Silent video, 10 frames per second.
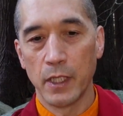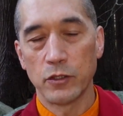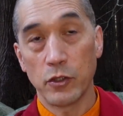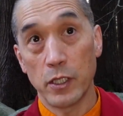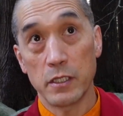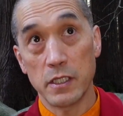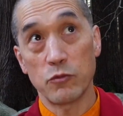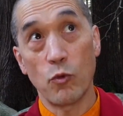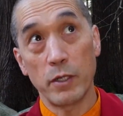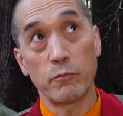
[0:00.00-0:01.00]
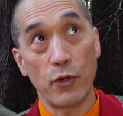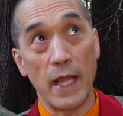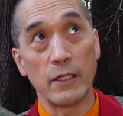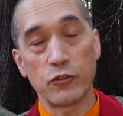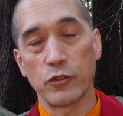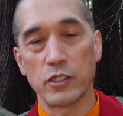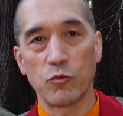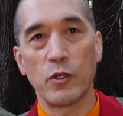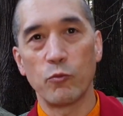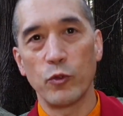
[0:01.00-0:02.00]
So there's this one branch, or this
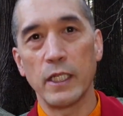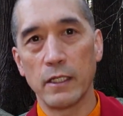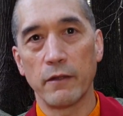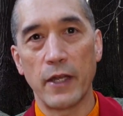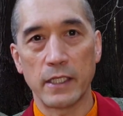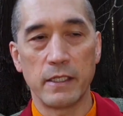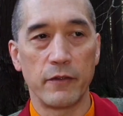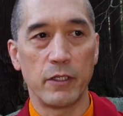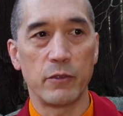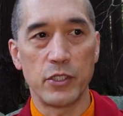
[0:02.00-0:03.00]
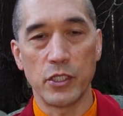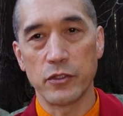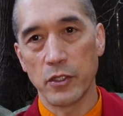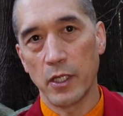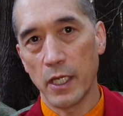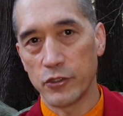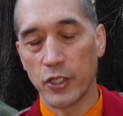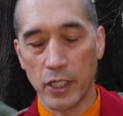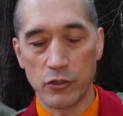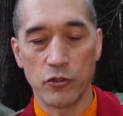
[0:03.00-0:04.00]
one wheel of activity, which is
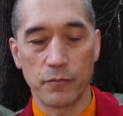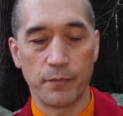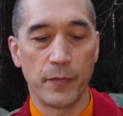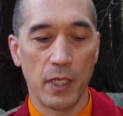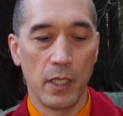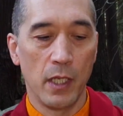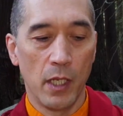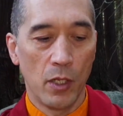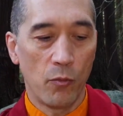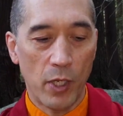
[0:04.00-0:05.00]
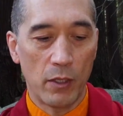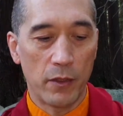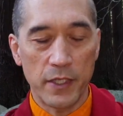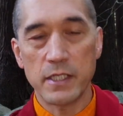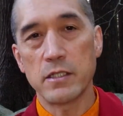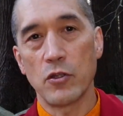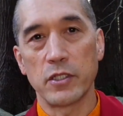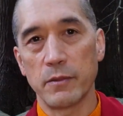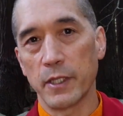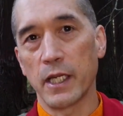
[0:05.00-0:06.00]
education. Well, this is not
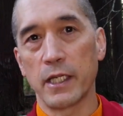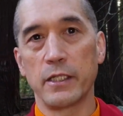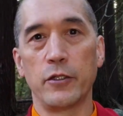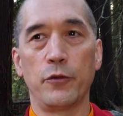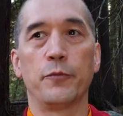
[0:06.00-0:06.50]
something I can do.